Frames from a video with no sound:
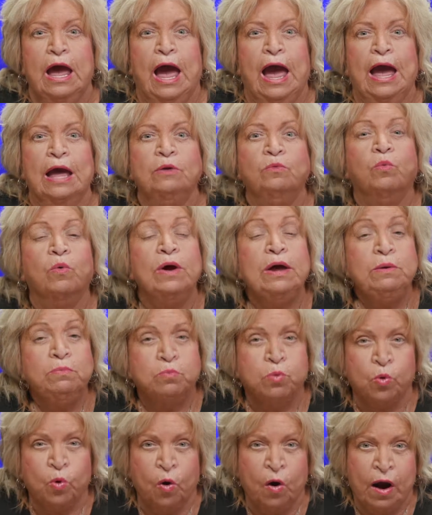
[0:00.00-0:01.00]
And we
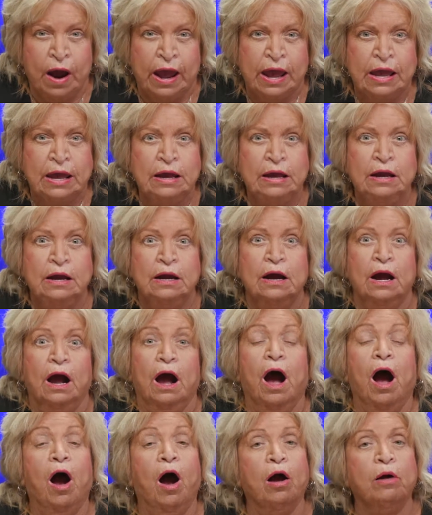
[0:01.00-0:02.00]
pray,
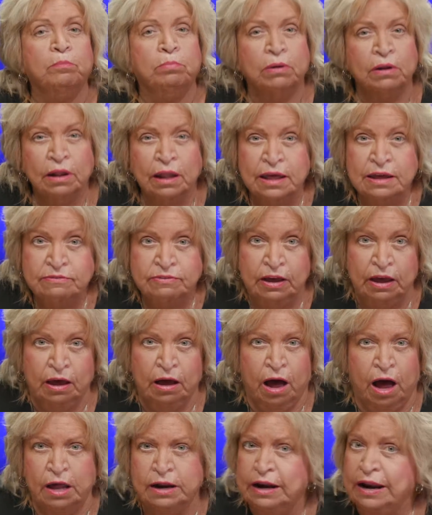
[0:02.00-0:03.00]
are believing
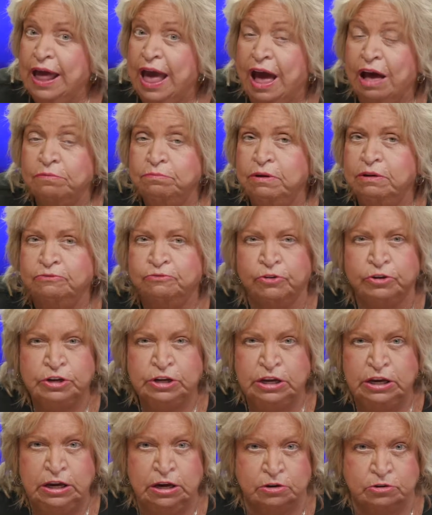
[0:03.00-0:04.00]
God, and have been for
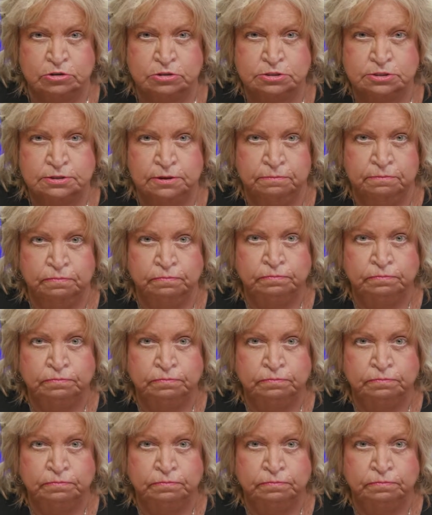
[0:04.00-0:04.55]
years,